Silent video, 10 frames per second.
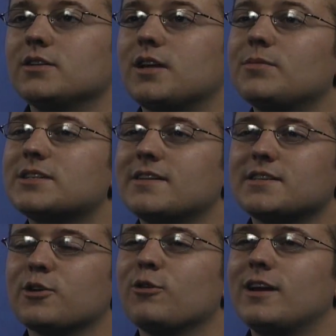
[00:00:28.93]
Thomas
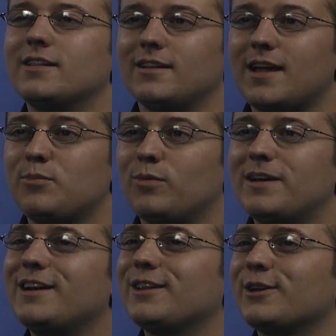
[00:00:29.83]
Edison created the light bulb,
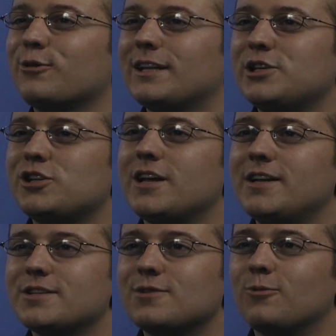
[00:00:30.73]
and it literally
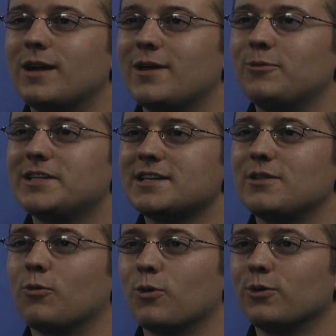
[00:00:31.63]
changed the way we
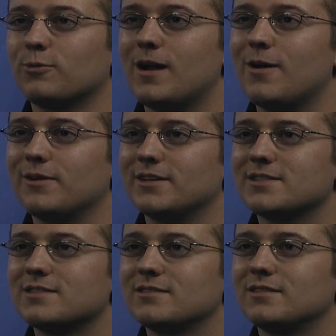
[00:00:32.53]
see the world around
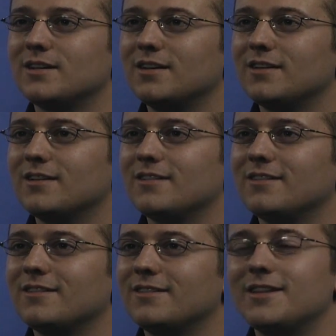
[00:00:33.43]
us.
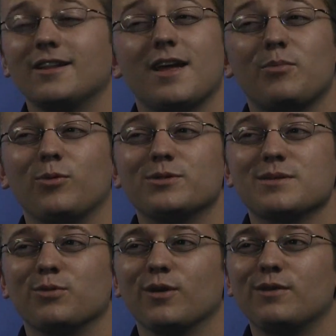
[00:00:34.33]
The light bulb was
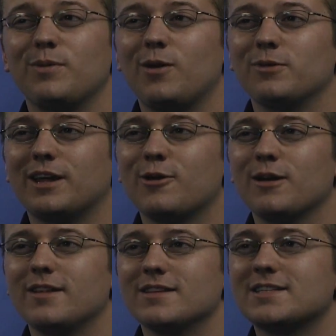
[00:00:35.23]
improved upon when they
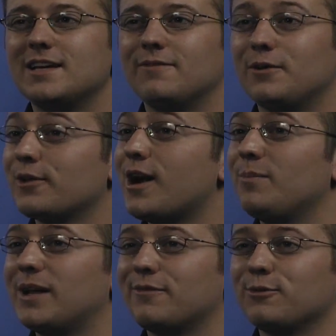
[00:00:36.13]
created the CFL, the
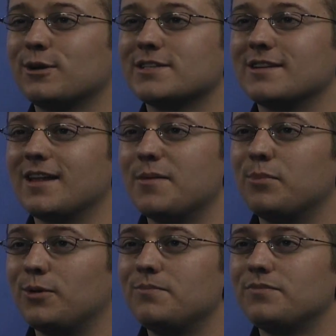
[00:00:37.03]
compact fluorescent
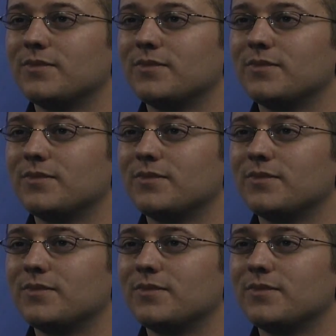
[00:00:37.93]
light bulb,